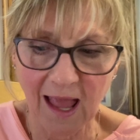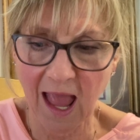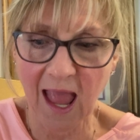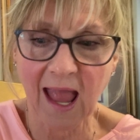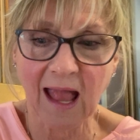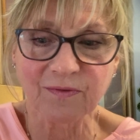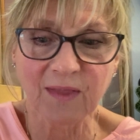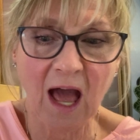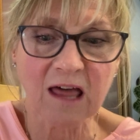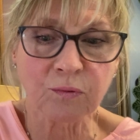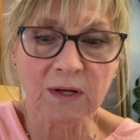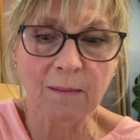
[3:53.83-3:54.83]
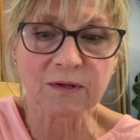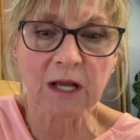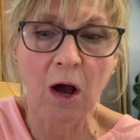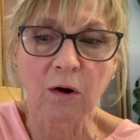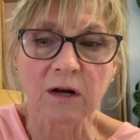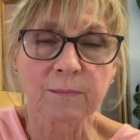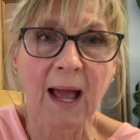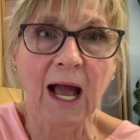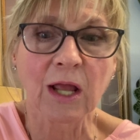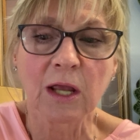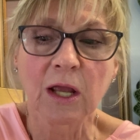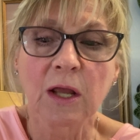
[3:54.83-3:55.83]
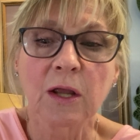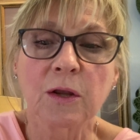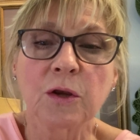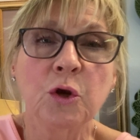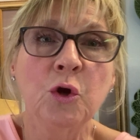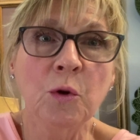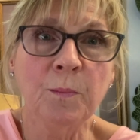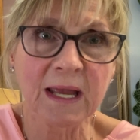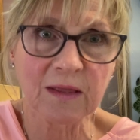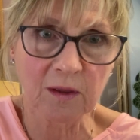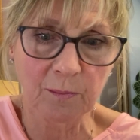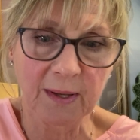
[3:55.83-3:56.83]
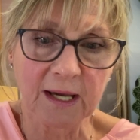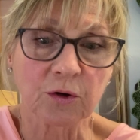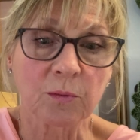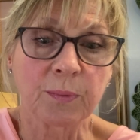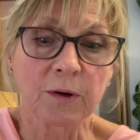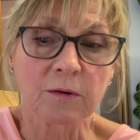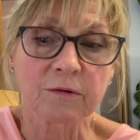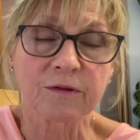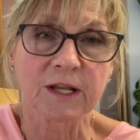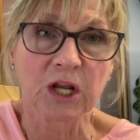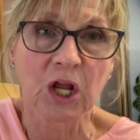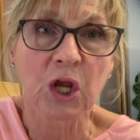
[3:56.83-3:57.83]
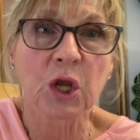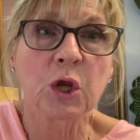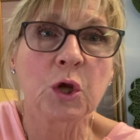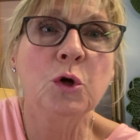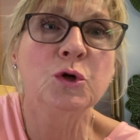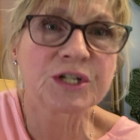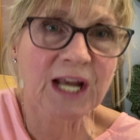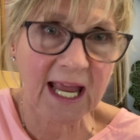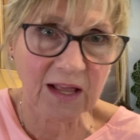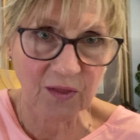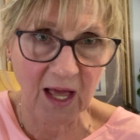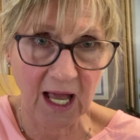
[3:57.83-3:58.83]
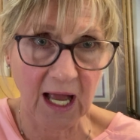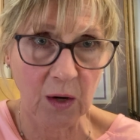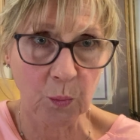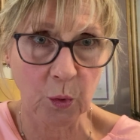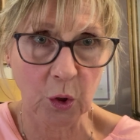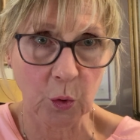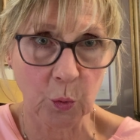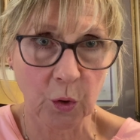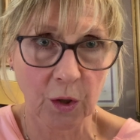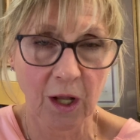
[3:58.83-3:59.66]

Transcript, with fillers: And that's what I'm talking about. You be the better person. You take the high road.